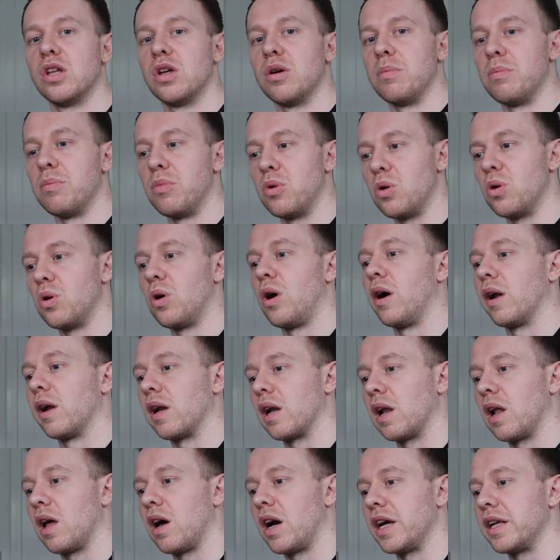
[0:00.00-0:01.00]
more
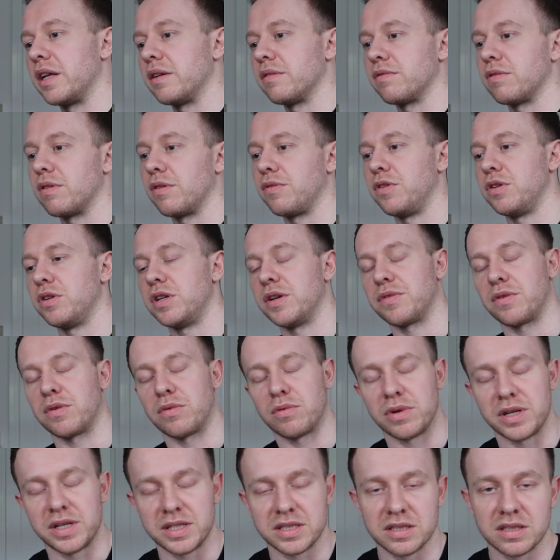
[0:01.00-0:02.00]
online for a few different
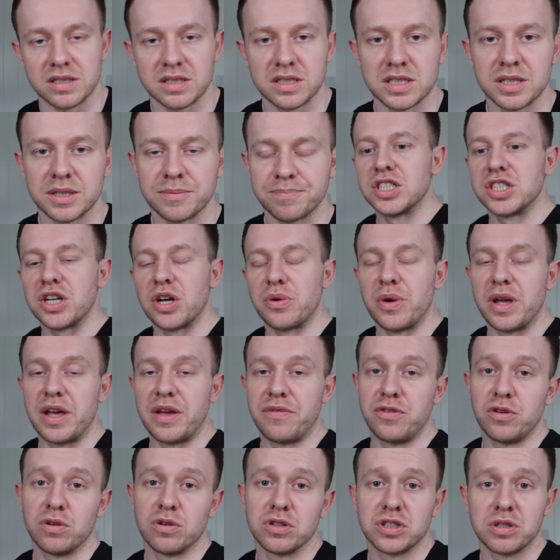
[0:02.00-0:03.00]
reasons. So
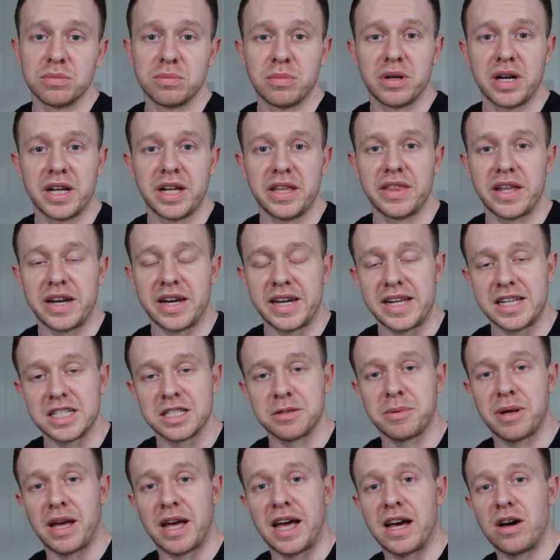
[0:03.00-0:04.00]
if you're somebody that needs a
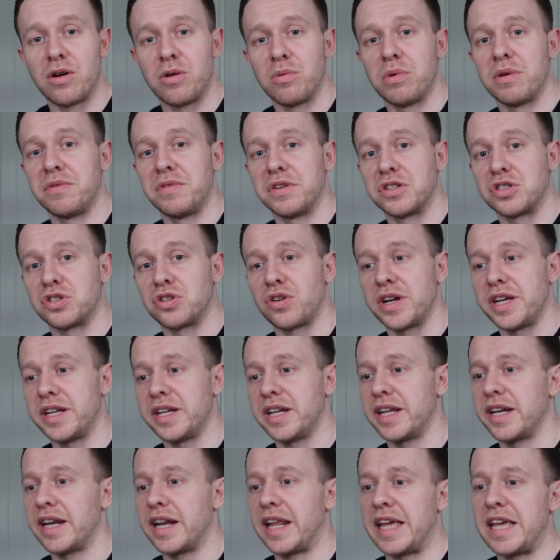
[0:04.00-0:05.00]
bit of help with your
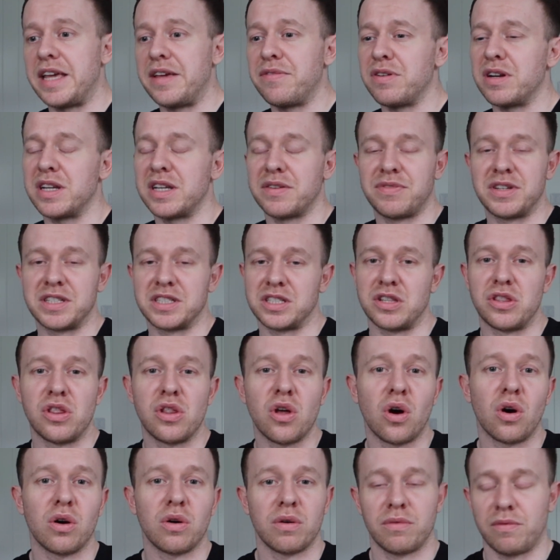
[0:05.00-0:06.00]
training, even if it's
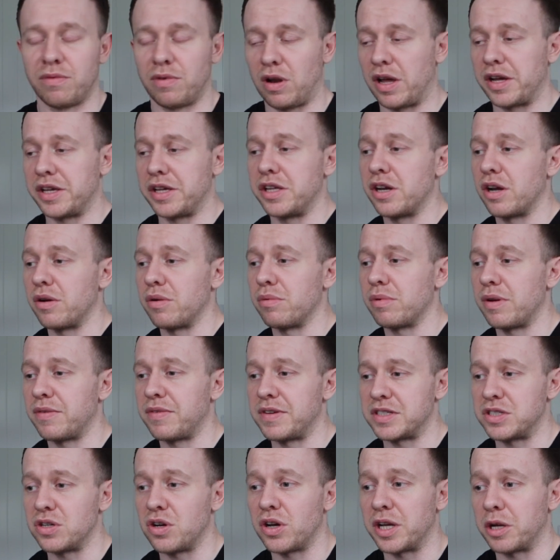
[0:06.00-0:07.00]
not like, you know, if
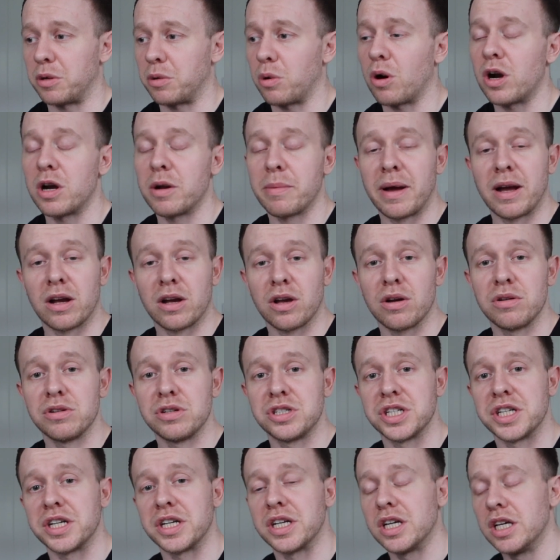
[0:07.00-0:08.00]
it's not inquiring about
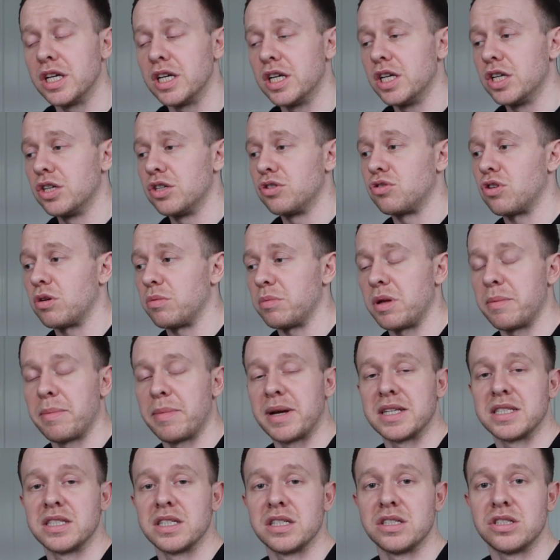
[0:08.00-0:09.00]
coaching, drop me a
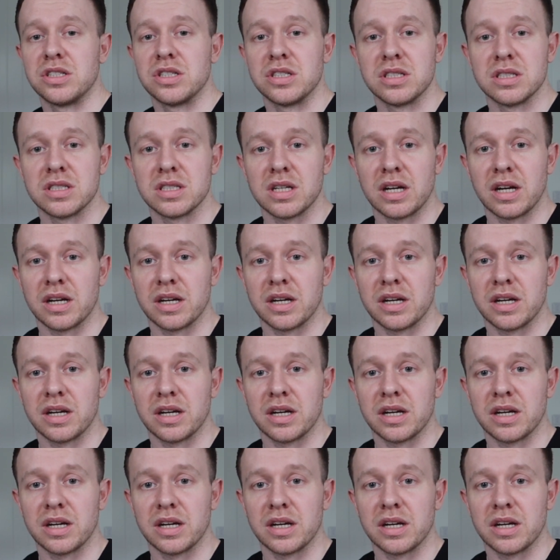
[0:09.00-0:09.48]
message and I